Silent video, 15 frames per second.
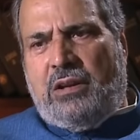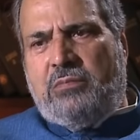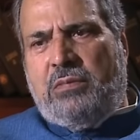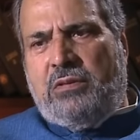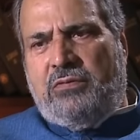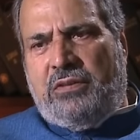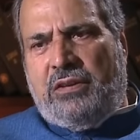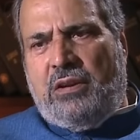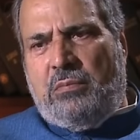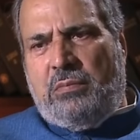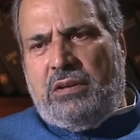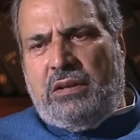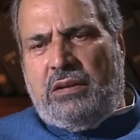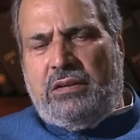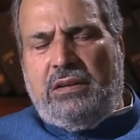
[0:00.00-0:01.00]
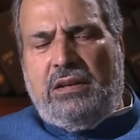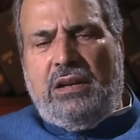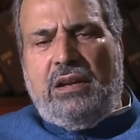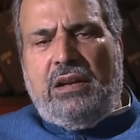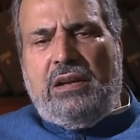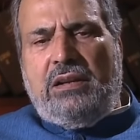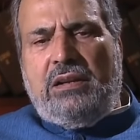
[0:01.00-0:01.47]
urban phenomenon.
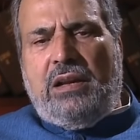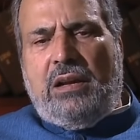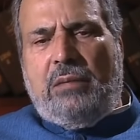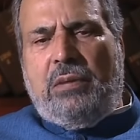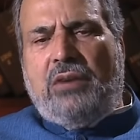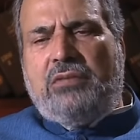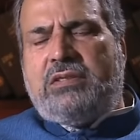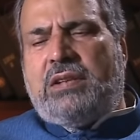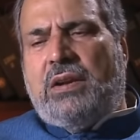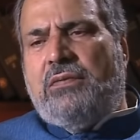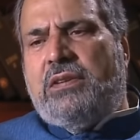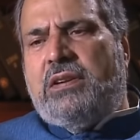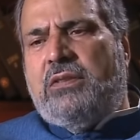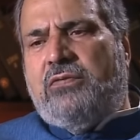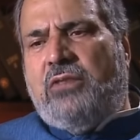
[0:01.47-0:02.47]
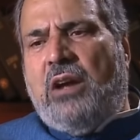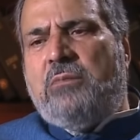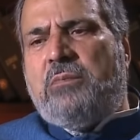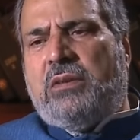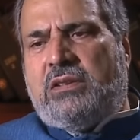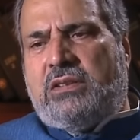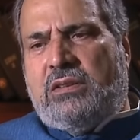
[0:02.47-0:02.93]
About
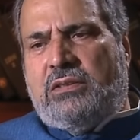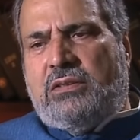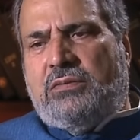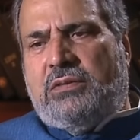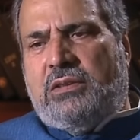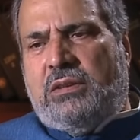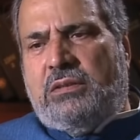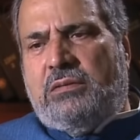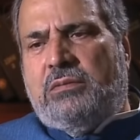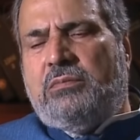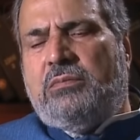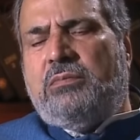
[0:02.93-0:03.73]
75% of the